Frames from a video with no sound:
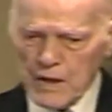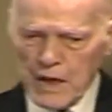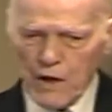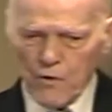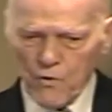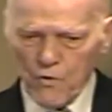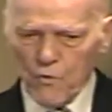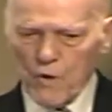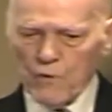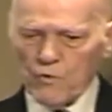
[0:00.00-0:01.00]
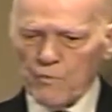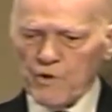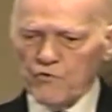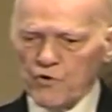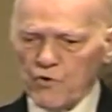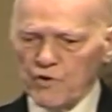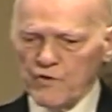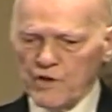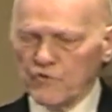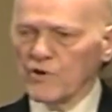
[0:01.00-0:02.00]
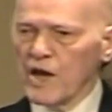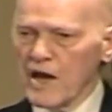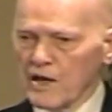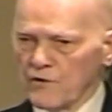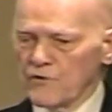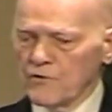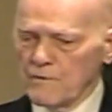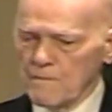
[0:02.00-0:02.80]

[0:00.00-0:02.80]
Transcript: Now, what will be shown in these slides?